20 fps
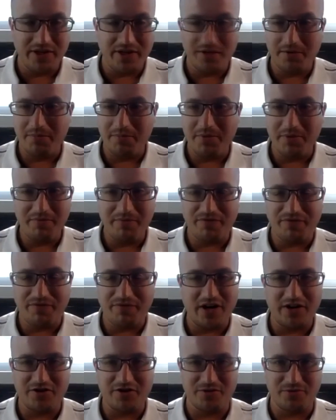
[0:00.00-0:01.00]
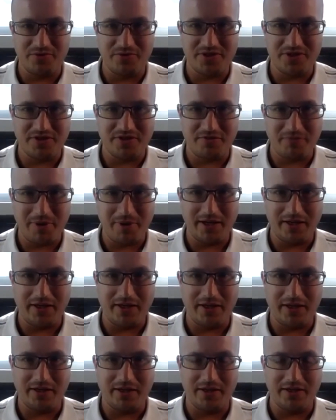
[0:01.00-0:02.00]
I mean, fractional reserve
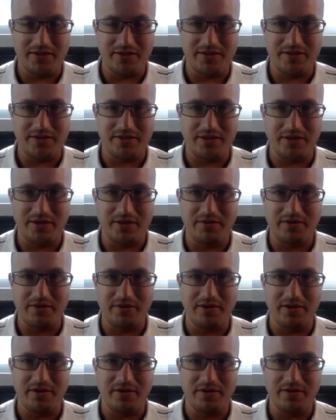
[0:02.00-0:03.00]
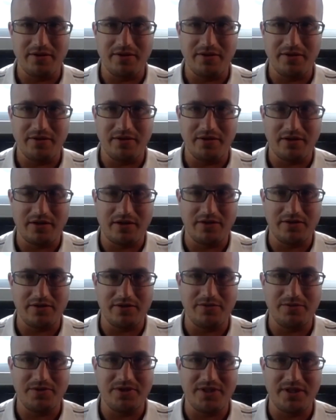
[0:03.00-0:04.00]
banking is, you know, the
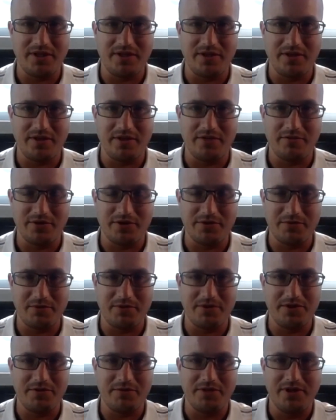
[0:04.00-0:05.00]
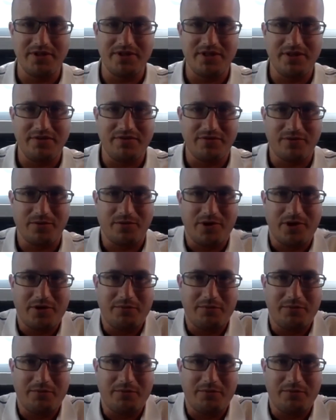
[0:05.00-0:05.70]
cardinal sin, the responsibility for all our